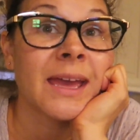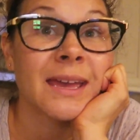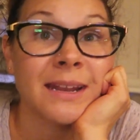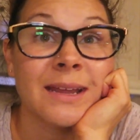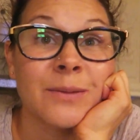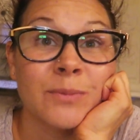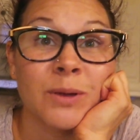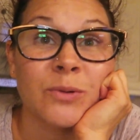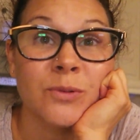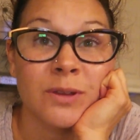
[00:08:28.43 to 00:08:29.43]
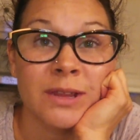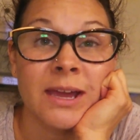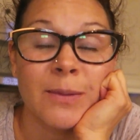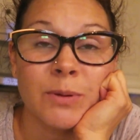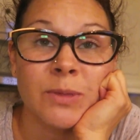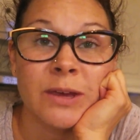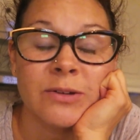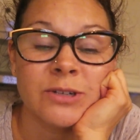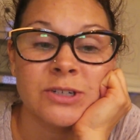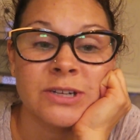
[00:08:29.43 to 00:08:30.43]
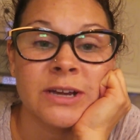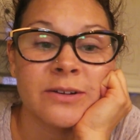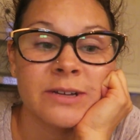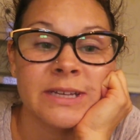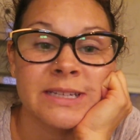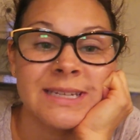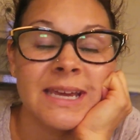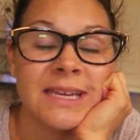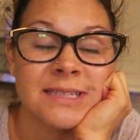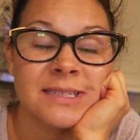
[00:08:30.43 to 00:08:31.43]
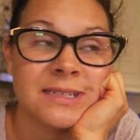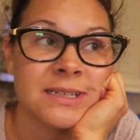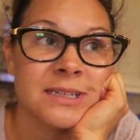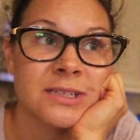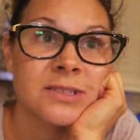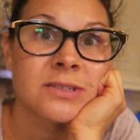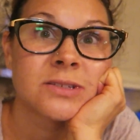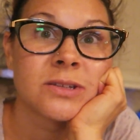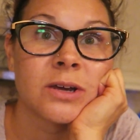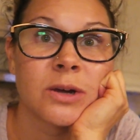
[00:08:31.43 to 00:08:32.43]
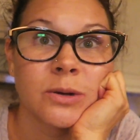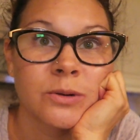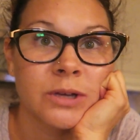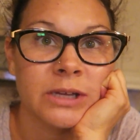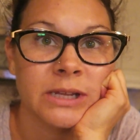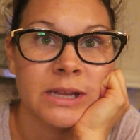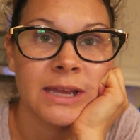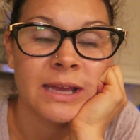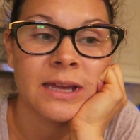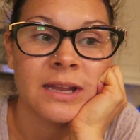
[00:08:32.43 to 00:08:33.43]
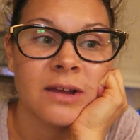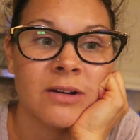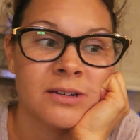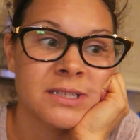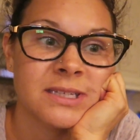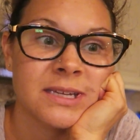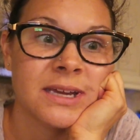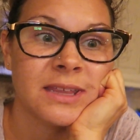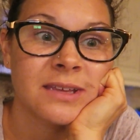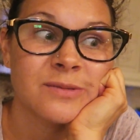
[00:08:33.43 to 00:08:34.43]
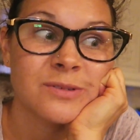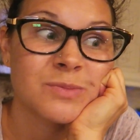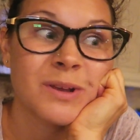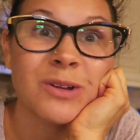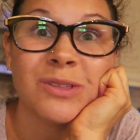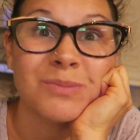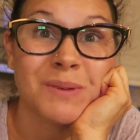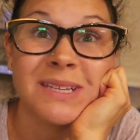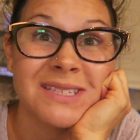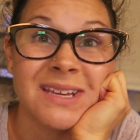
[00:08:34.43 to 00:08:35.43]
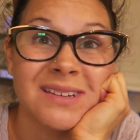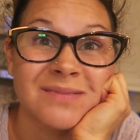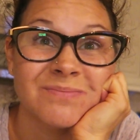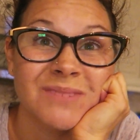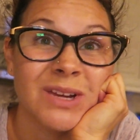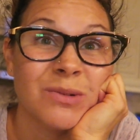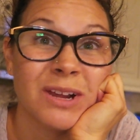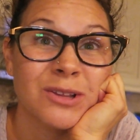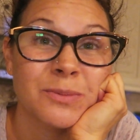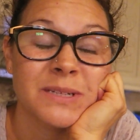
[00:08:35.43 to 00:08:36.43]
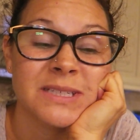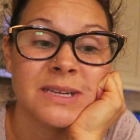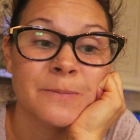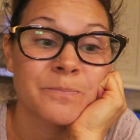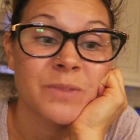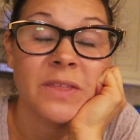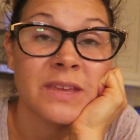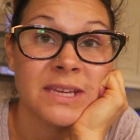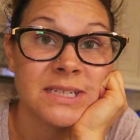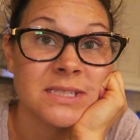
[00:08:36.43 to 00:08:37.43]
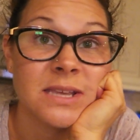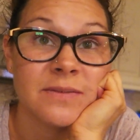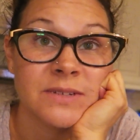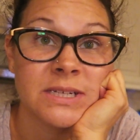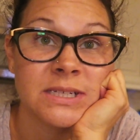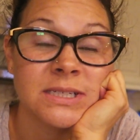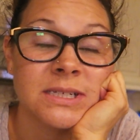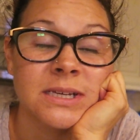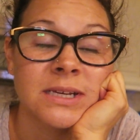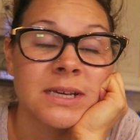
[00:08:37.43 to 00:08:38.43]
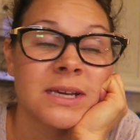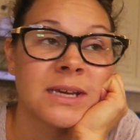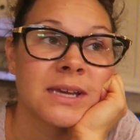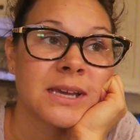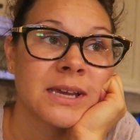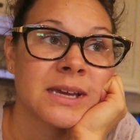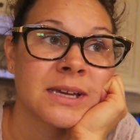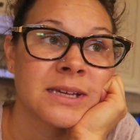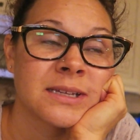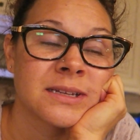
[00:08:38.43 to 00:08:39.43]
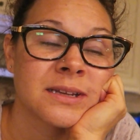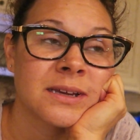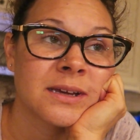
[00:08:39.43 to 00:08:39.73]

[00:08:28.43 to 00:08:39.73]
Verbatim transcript: And I'm really happy with how it turned out. It tasted so good. And honestly, I think it was better than pizza, like regular pizza. The kids loved it, and